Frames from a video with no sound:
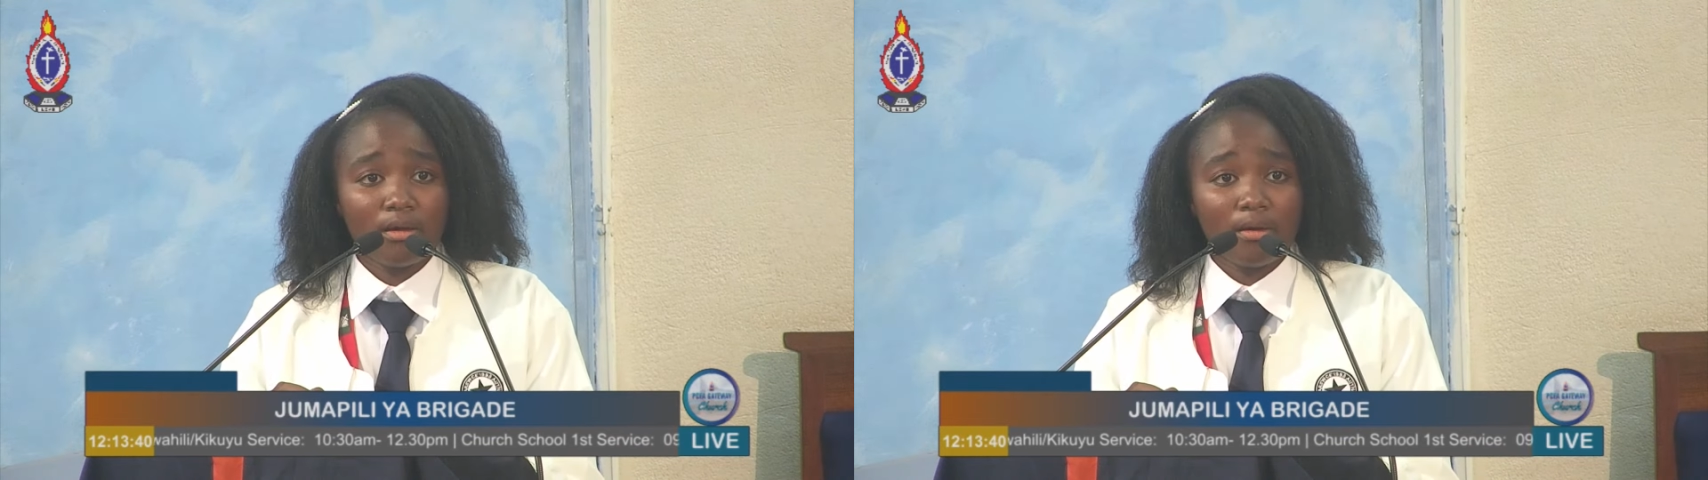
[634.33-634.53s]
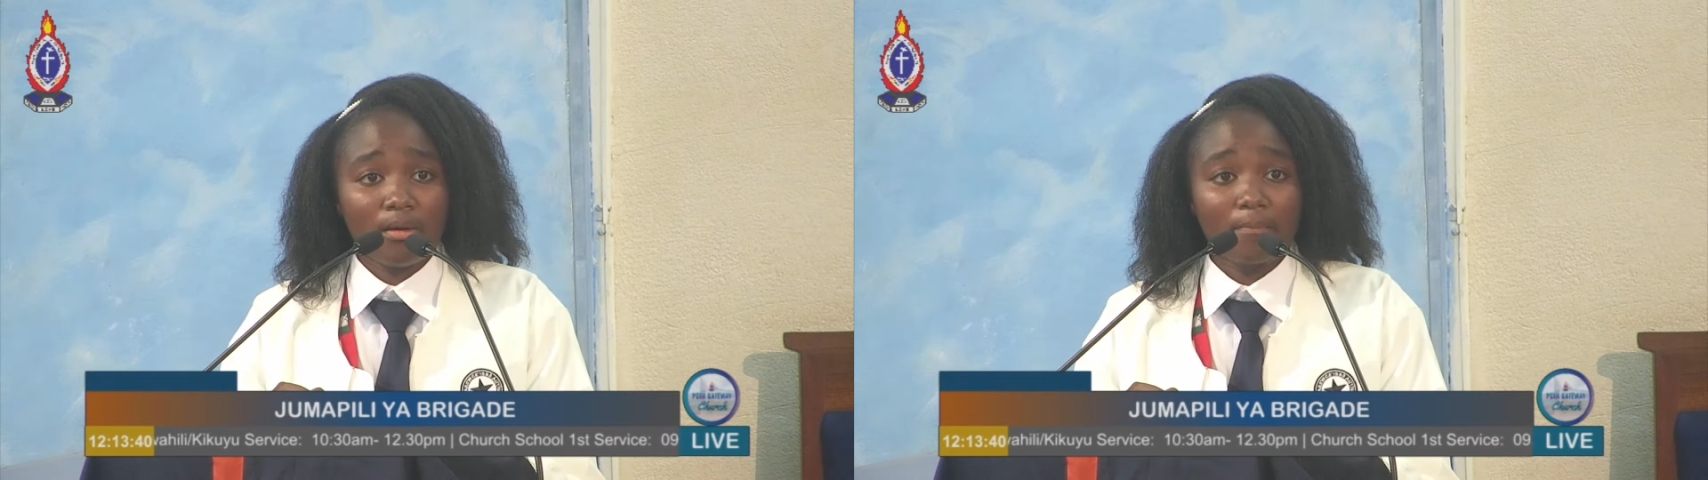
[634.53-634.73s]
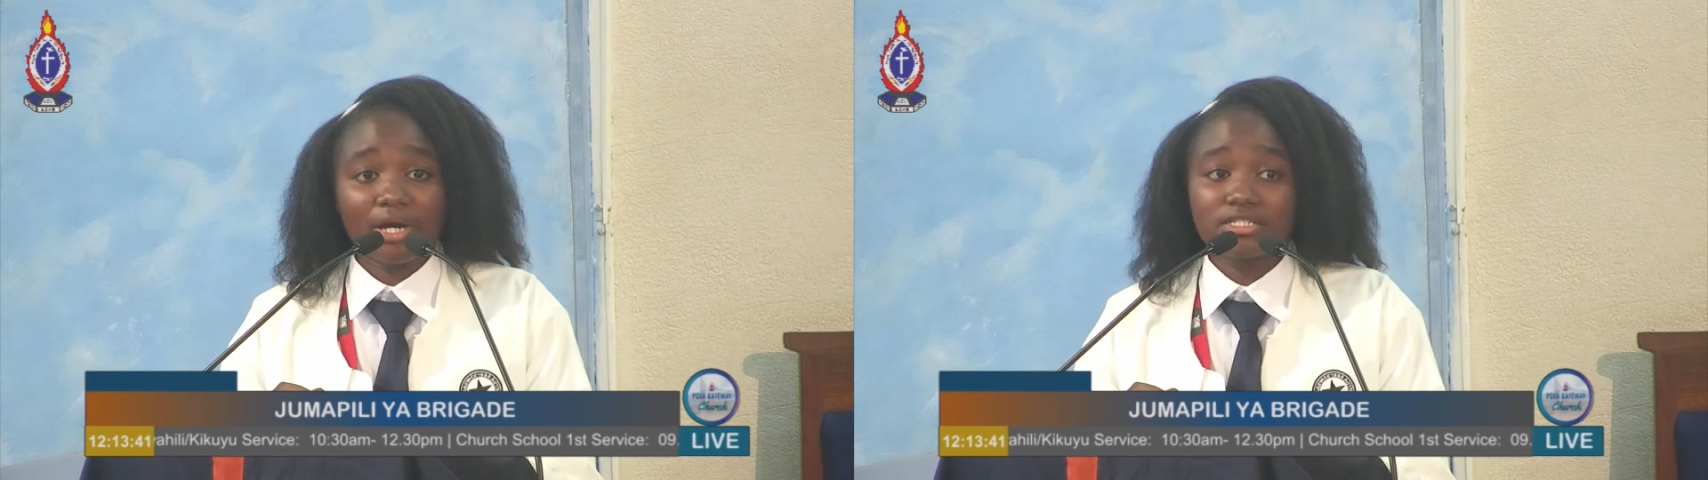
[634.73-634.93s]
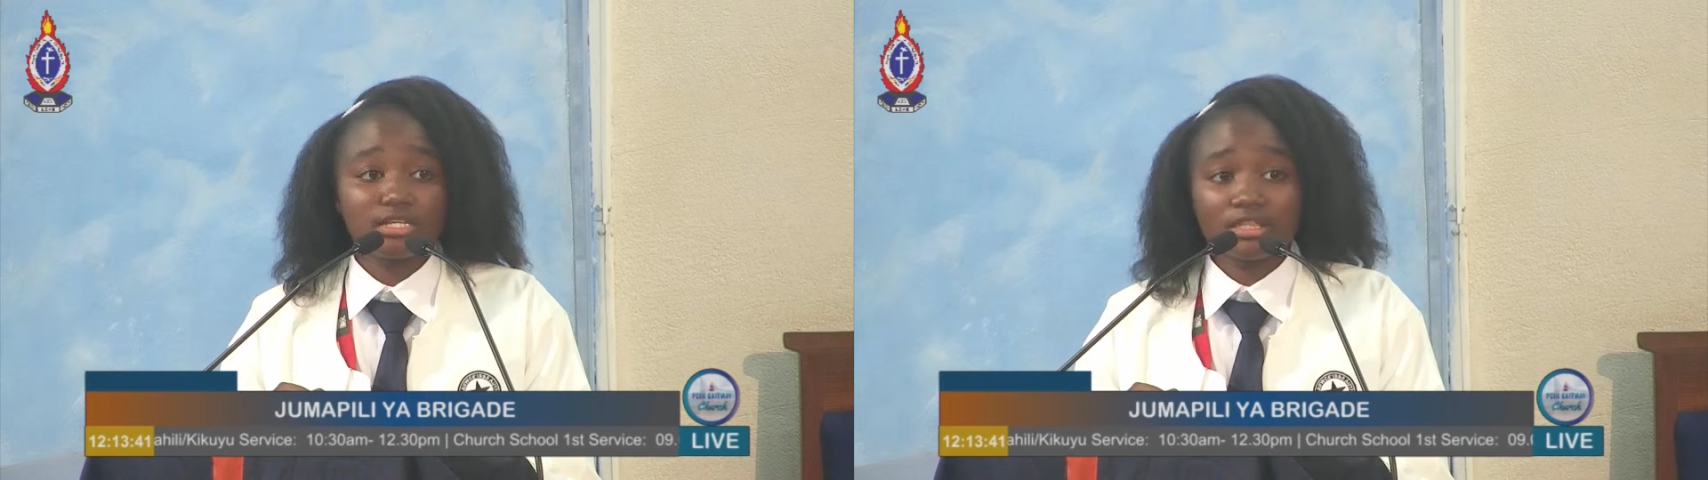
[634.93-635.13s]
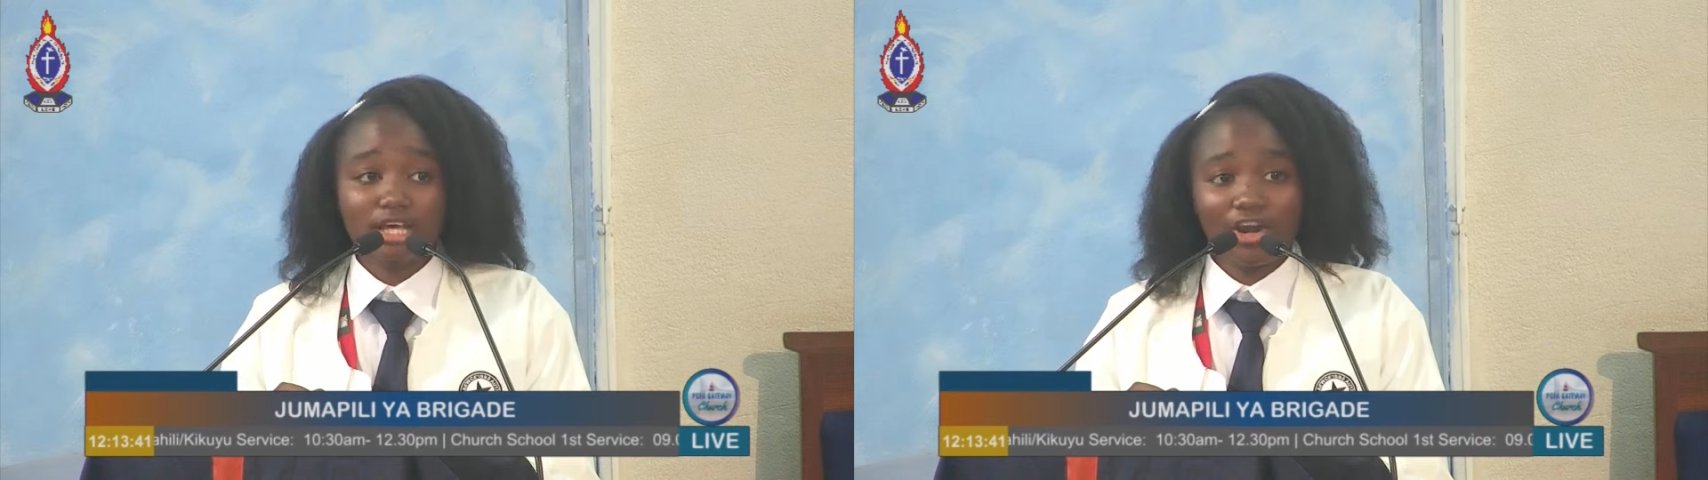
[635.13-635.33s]
But
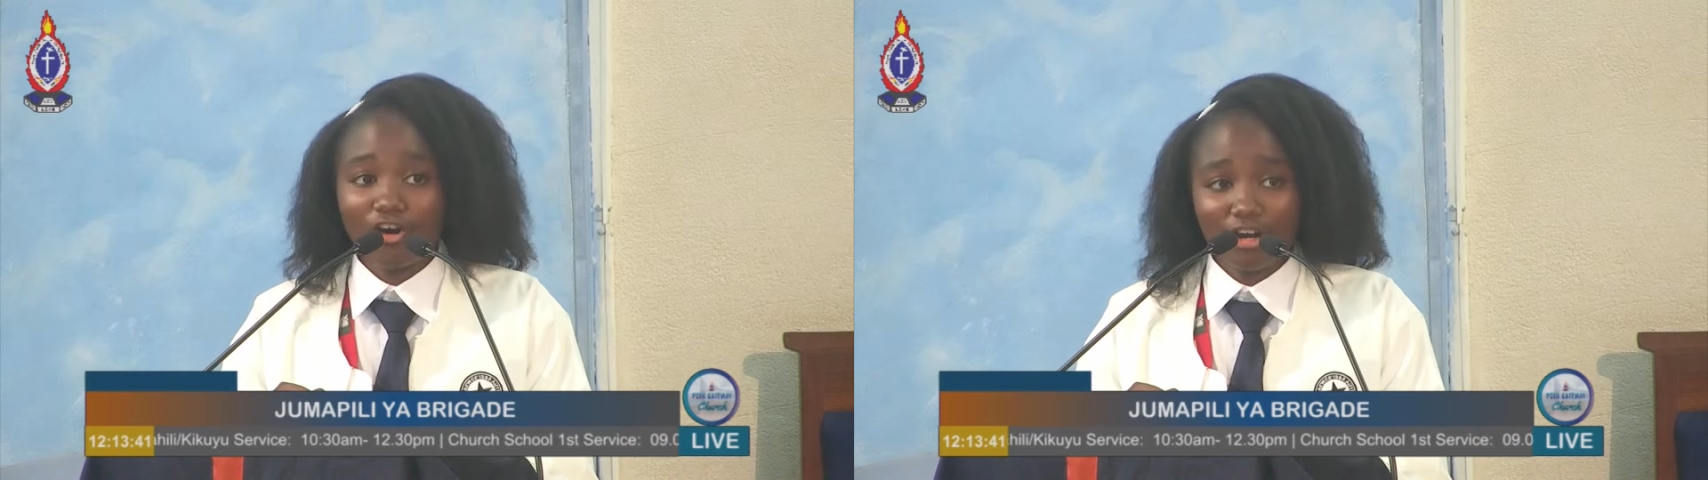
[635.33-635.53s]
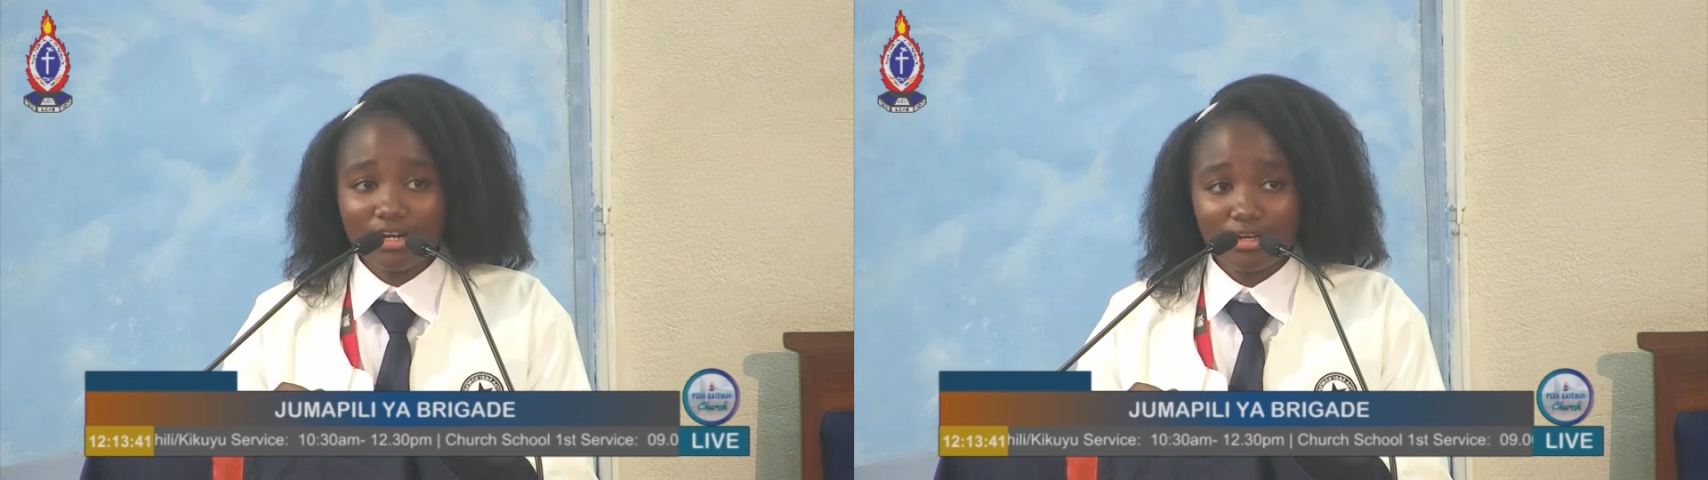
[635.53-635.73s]
in the Lord,